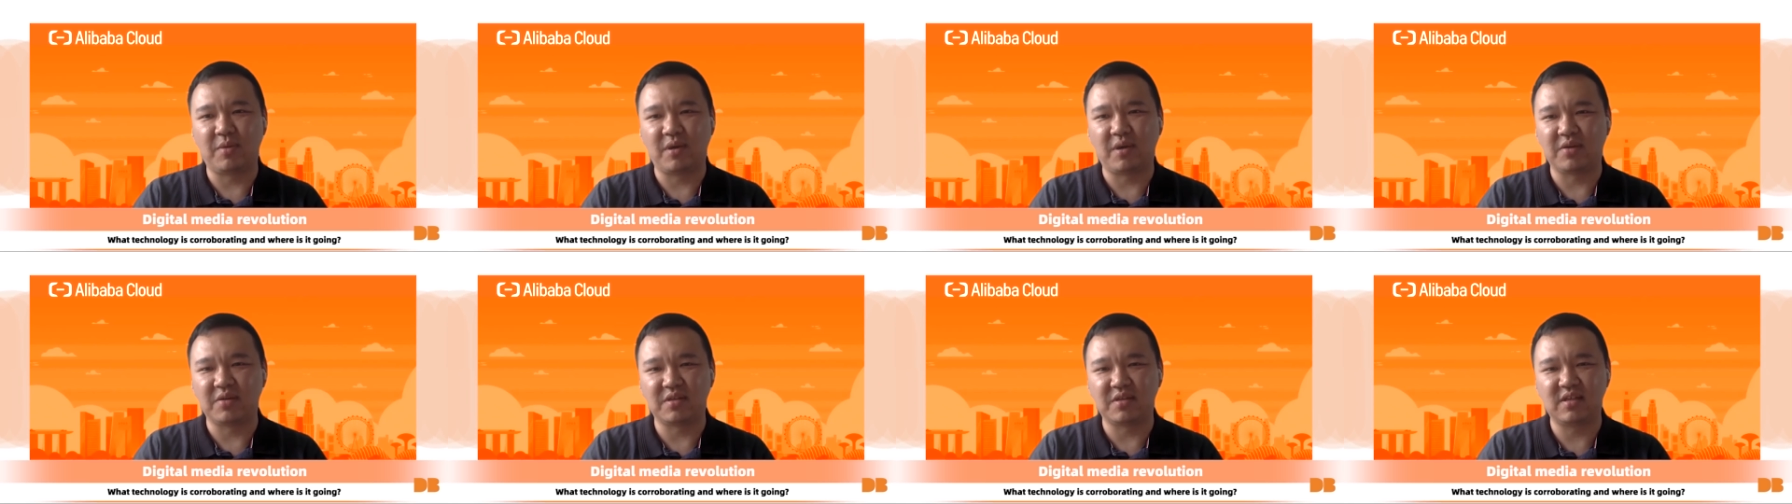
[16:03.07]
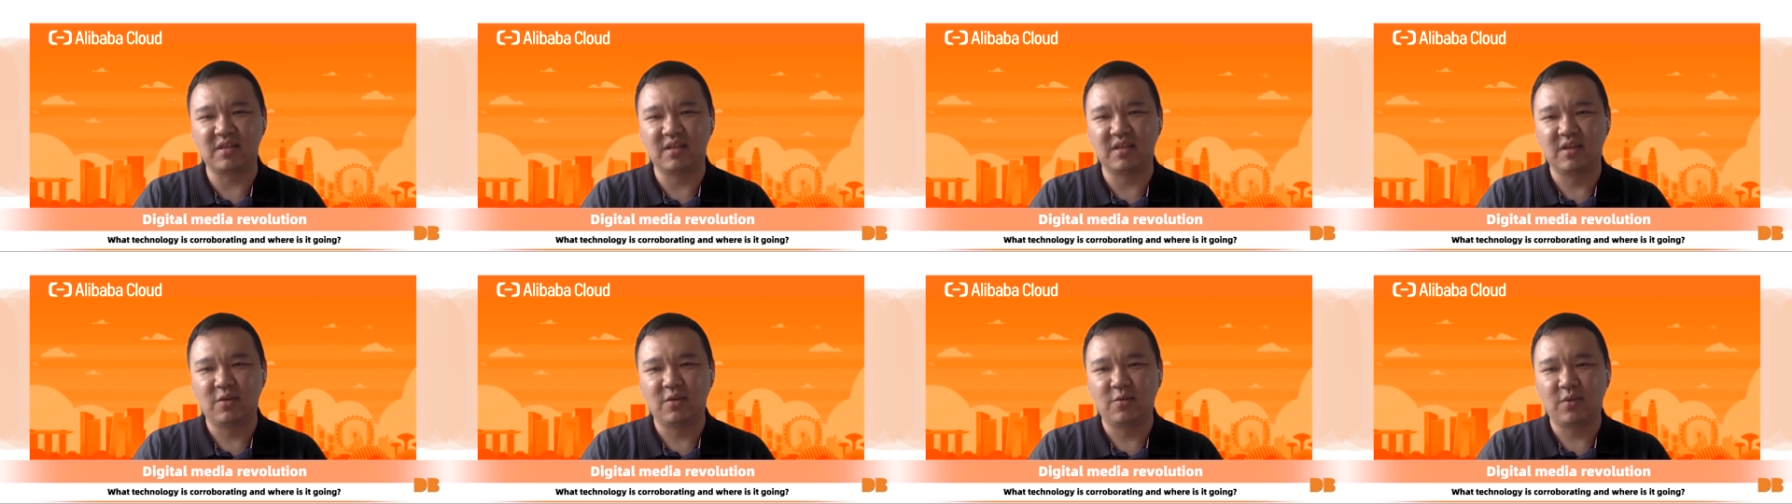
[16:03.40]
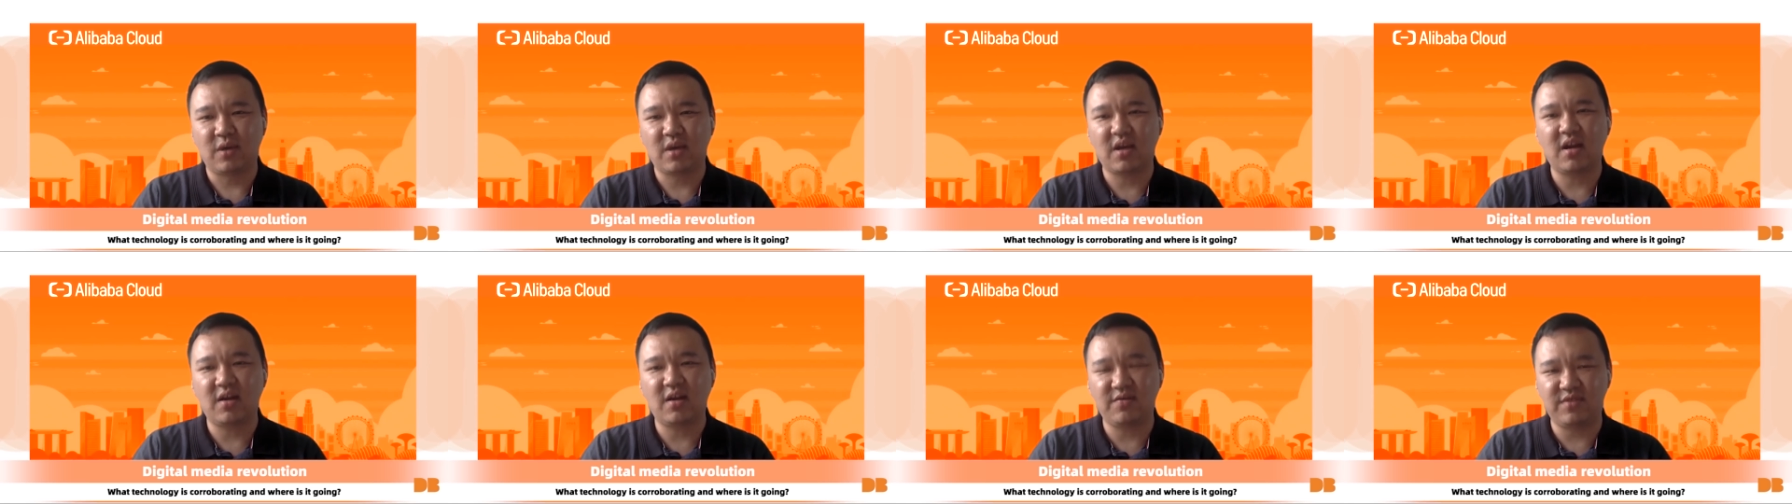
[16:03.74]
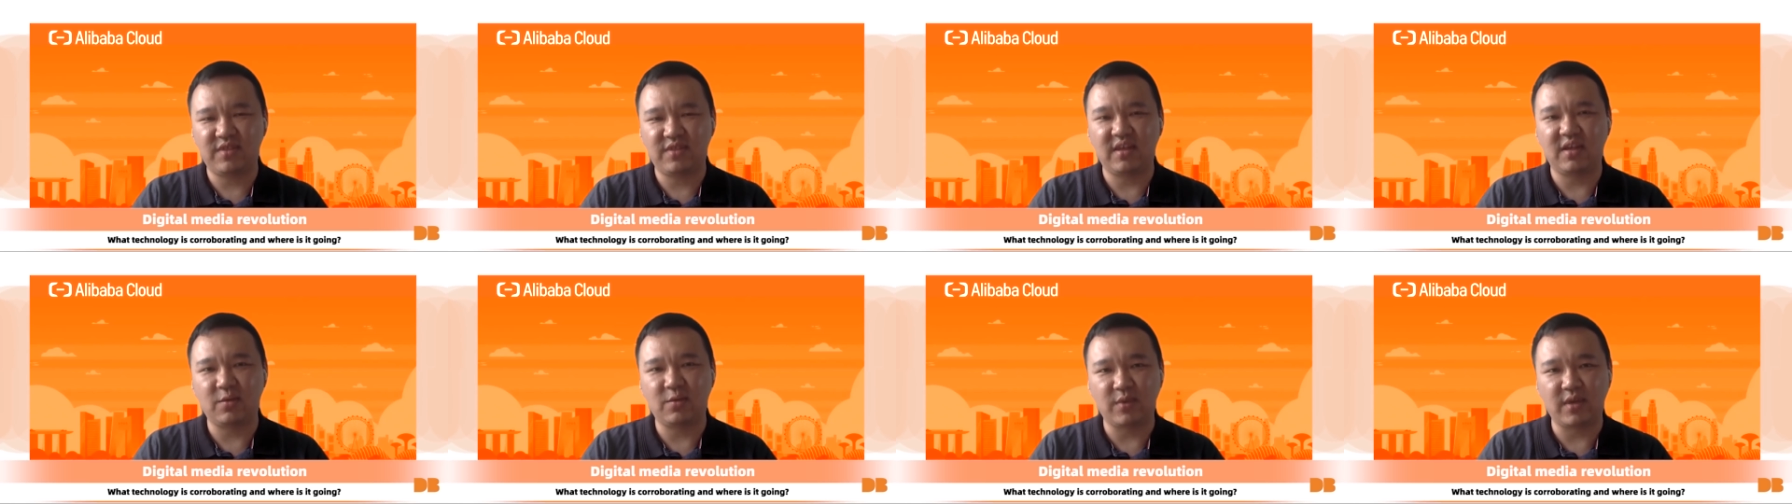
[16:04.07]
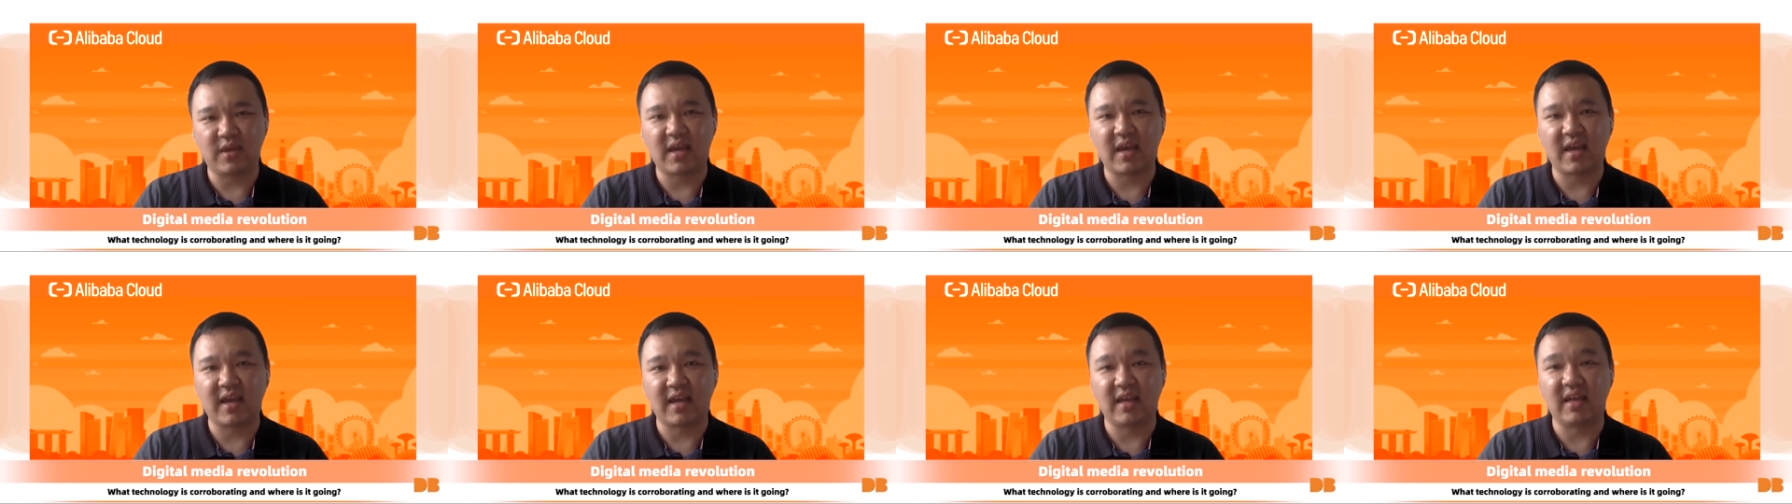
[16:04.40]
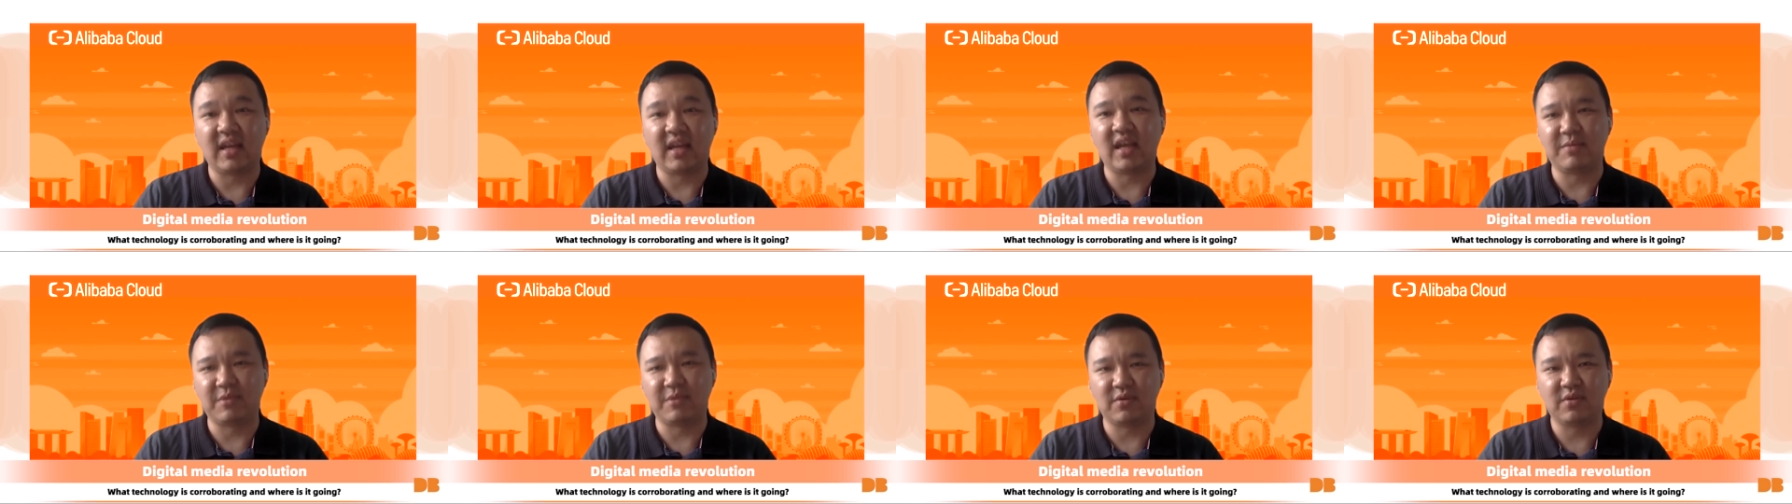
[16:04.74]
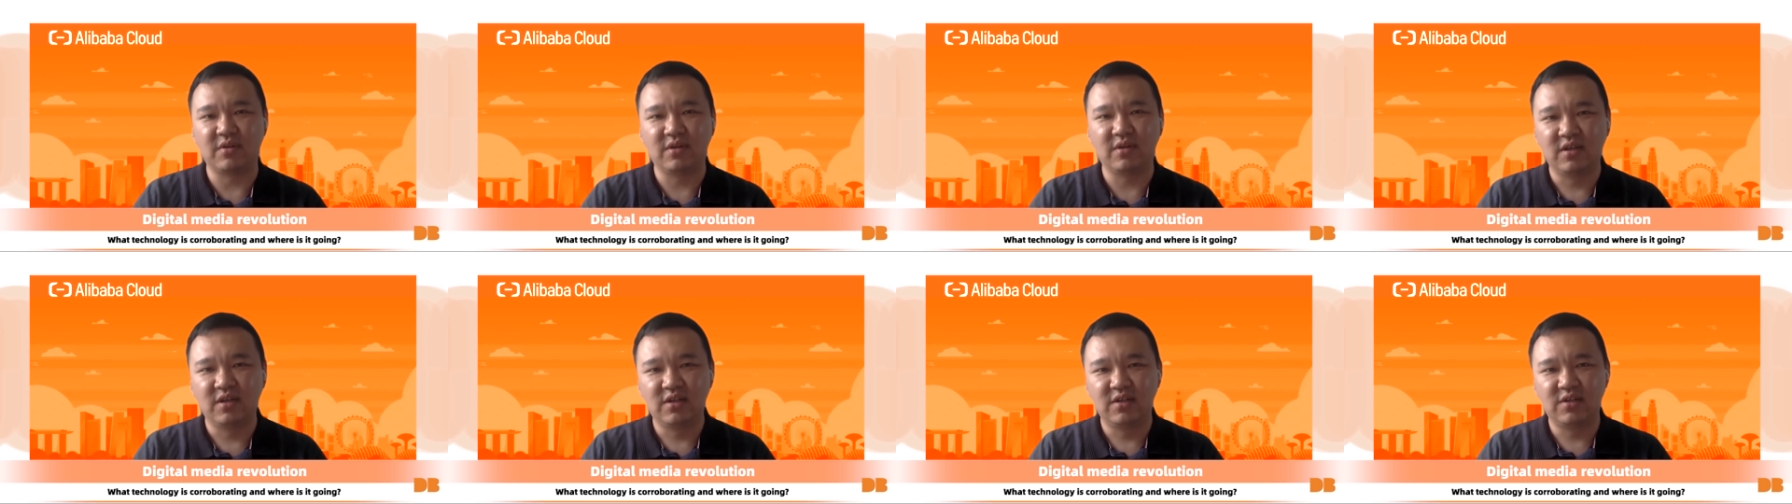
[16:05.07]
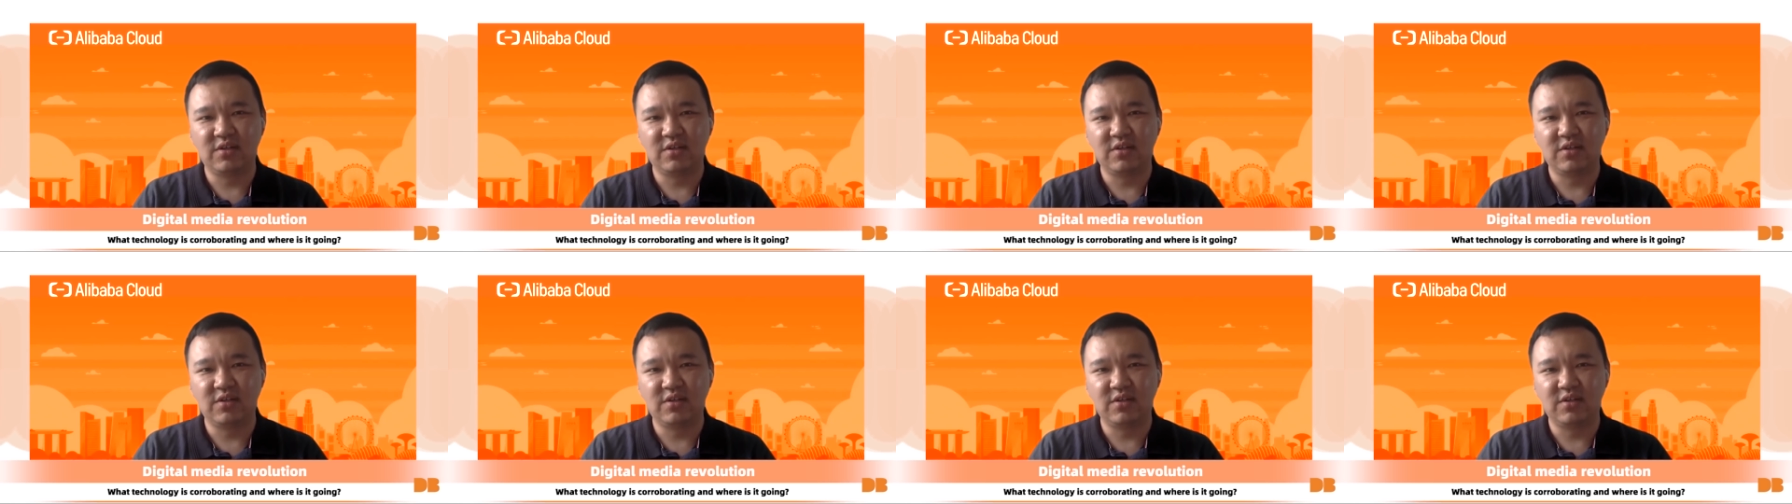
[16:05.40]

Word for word: about what kind of thing we can enable.